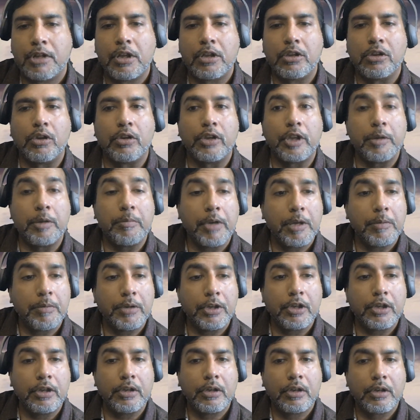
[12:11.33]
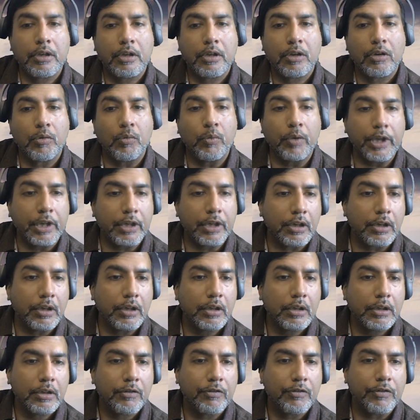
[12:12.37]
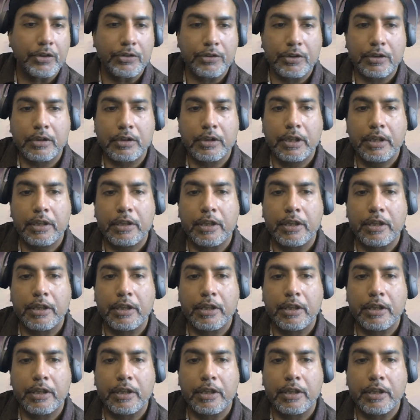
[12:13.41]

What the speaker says: Though they may be weaker physically,